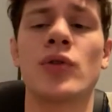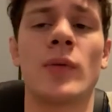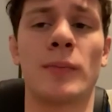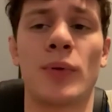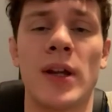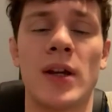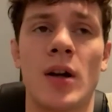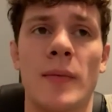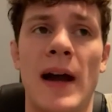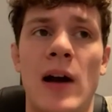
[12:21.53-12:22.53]
to him a pretty
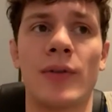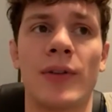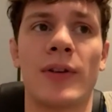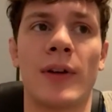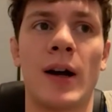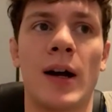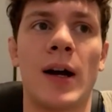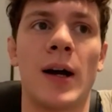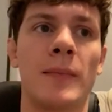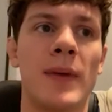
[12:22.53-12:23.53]
good amount,
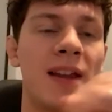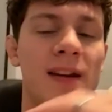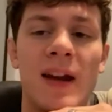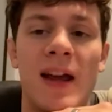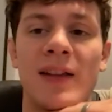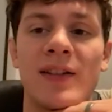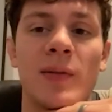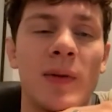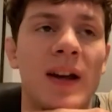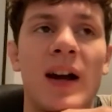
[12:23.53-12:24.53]
um, and and
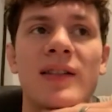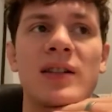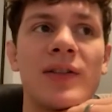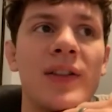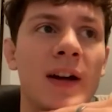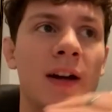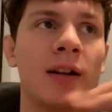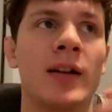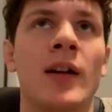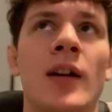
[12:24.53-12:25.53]
some of the guys out
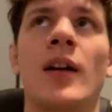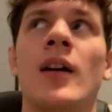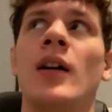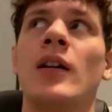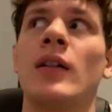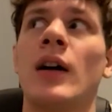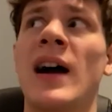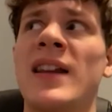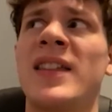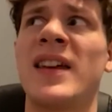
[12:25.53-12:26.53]
there.
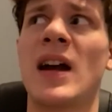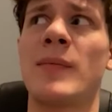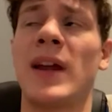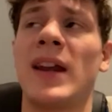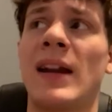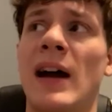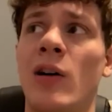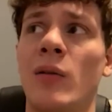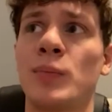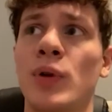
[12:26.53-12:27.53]
I think I made it
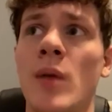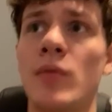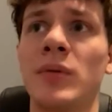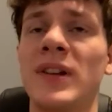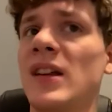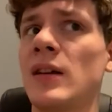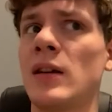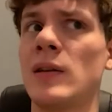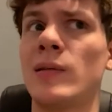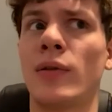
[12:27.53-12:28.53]
out
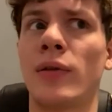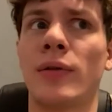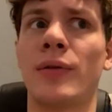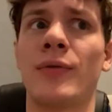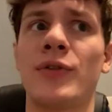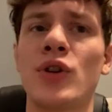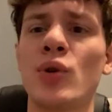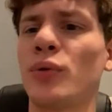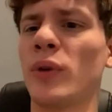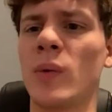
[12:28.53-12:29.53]
probably
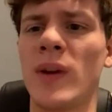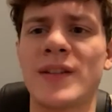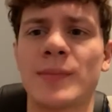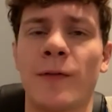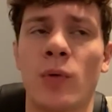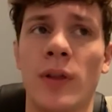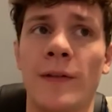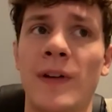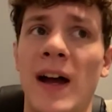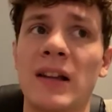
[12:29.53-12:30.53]
two, three weeks before the
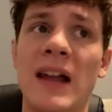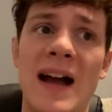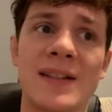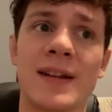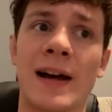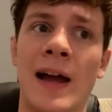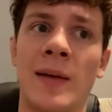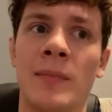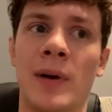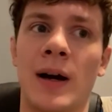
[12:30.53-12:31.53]
fight last
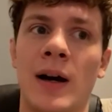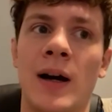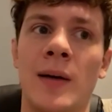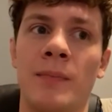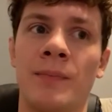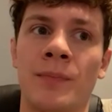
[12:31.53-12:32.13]
time. Um,